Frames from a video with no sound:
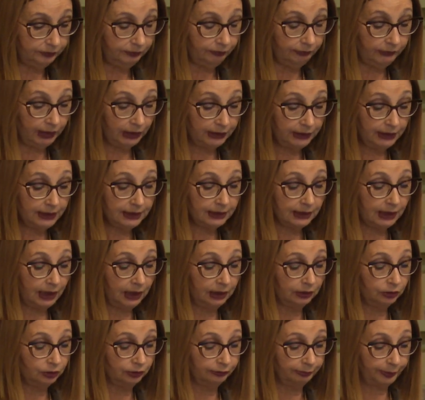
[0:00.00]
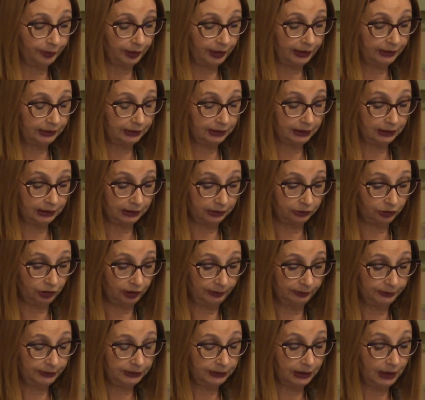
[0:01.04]
This kind of parental
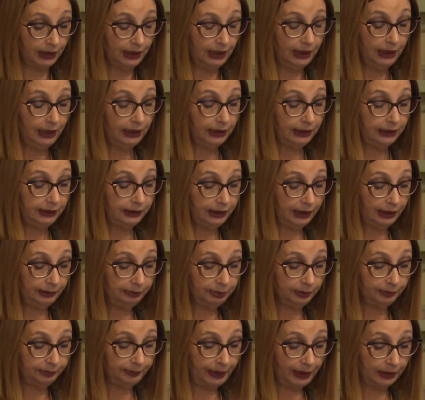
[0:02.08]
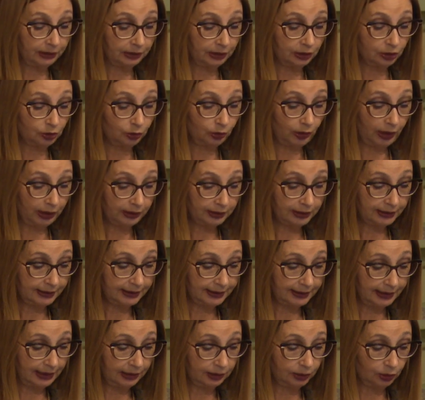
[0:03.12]
agreement enables parents to
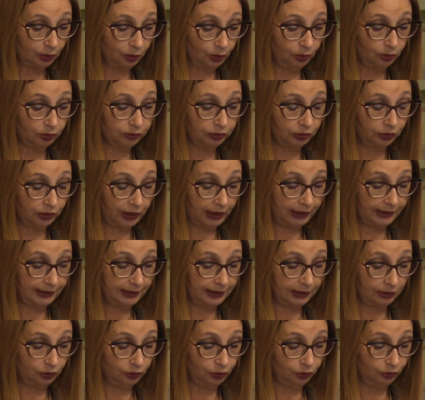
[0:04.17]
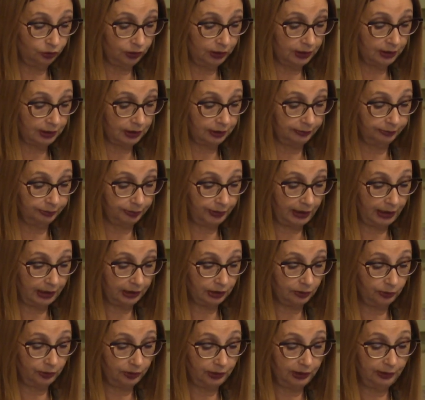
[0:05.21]
exercise all the rights and duties
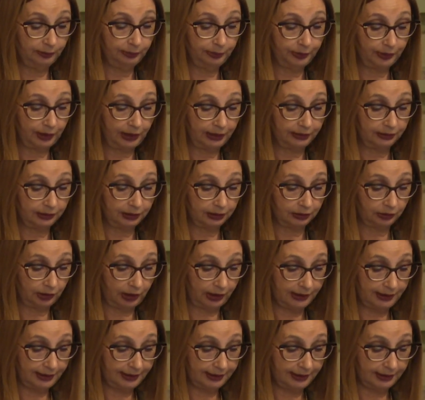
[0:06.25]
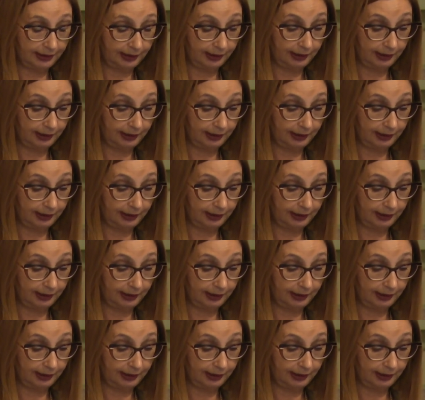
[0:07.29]
comprised within parental rights.